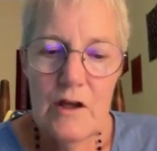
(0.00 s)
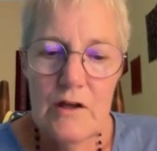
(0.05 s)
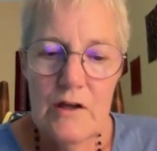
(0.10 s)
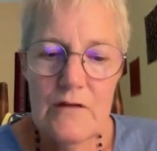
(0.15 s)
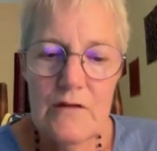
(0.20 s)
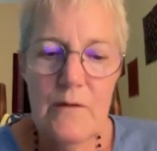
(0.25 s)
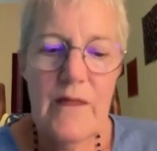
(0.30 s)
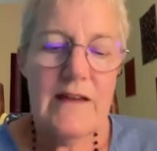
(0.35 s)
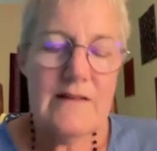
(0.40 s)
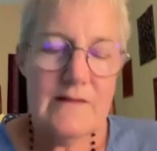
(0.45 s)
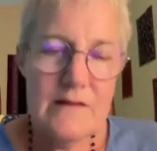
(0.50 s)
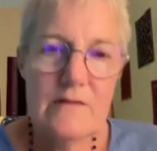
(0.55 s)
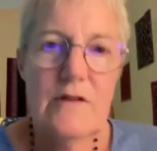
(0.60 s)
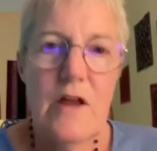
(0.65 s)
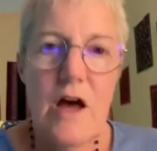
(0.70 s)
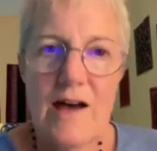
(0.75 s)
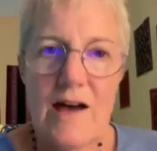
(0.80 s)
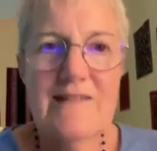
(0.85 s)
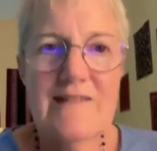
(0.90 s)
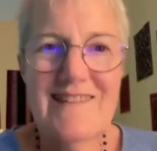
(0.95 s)
So that's a
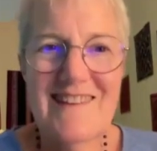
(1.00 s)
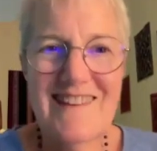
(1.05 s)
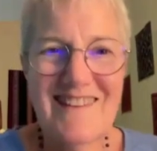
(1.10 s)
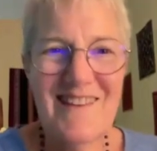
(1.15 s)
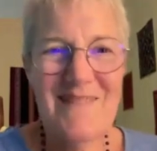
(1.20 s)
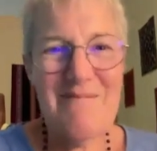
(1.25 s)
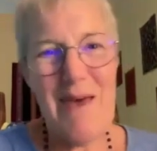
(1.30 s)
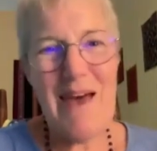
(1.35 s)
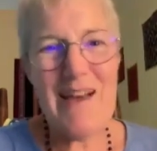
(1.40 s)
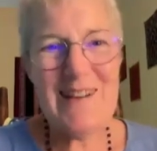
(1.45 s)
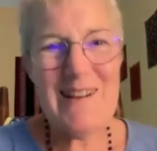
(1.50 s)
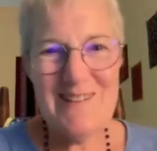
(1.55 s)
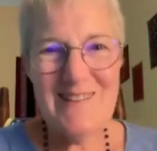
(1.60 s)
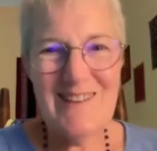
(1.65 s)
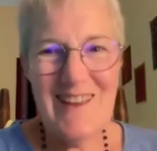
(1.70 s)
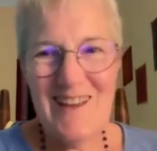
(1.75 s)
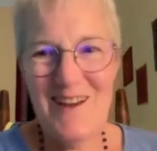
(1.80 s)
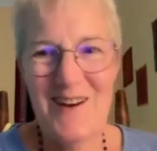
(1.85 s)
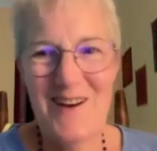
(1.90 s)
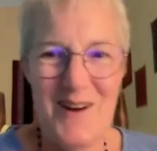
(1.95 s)
lot. See, that back to
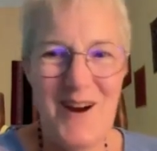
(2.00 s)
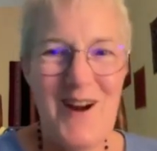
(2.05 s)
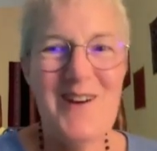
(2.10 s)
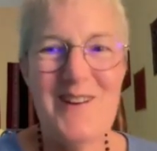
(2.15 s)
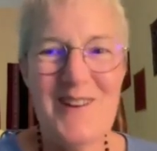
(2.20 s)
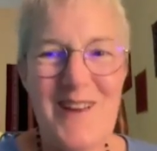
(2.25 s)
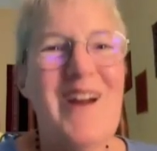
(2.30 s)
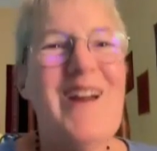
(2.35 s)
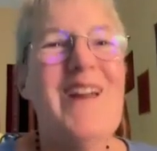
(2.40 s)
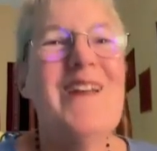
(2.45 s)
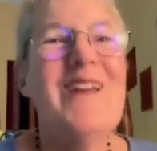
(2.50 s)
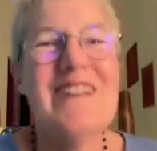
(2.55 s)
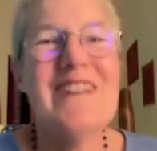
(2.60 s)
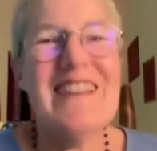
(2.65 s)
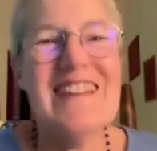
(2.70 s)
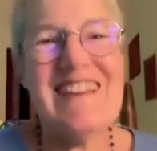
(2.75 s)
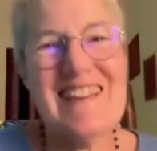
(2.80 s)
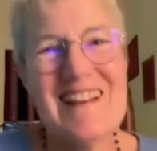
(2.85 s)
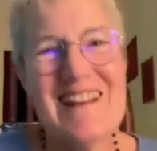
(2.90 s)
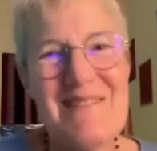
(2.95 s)
like, are you
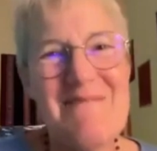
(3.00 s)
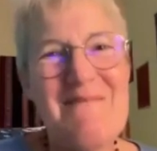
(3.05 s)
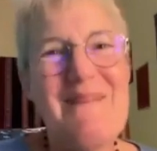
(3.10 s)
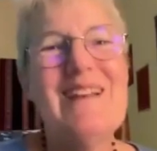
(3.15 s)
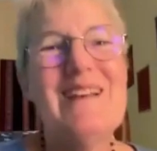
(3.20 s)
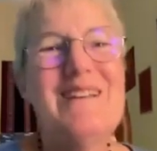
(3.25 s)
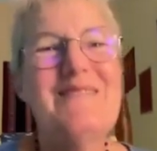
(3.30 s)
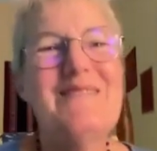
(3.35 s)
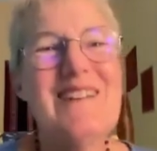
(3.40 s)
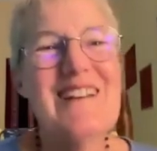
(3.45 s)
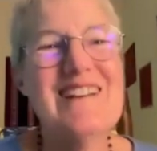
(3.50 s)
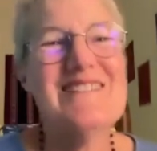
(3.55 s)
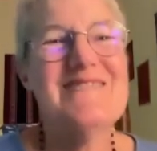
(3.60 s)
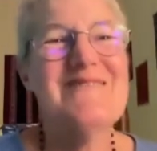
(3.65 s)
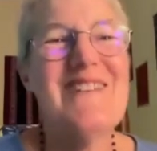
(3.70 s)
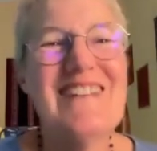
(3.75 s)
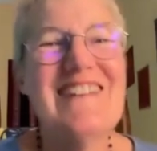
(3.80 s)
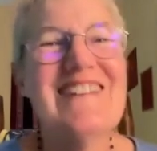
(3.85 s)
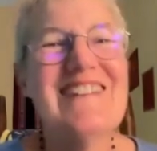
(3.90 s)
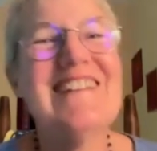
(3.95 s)
really kidding me? Do you want
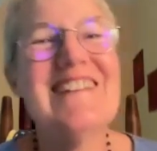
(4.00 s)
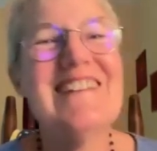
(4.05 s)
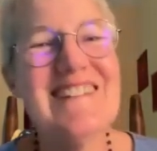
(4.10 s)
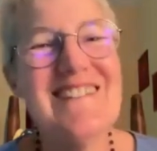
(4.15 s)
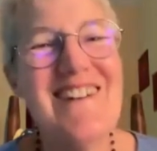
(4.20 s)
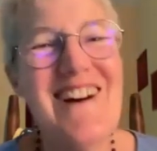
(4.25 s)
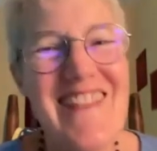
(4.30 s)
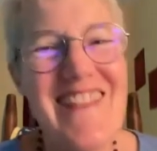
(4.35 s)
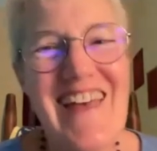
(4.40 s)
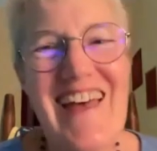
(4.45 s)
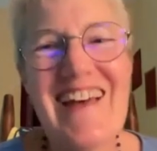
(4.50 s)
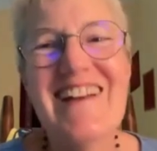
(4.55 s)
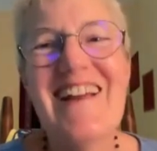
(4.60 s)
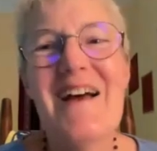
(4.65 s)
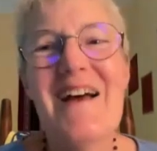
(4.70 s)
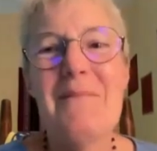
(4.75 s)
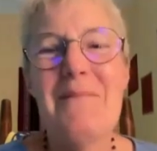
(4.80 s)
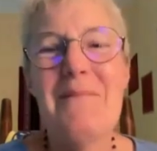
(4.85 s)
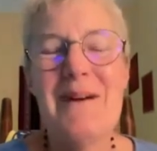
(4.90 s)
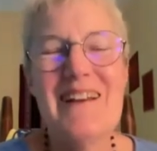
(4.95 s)
me to do all that?
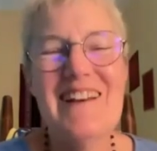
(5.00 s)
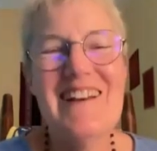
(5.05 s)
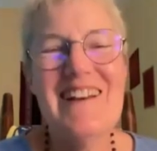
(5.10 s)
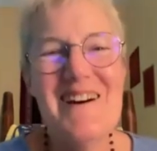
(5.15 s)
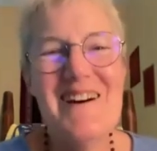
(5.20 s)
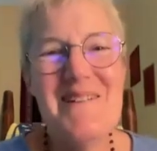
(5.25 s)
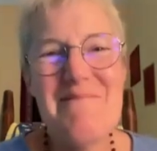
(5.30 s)
But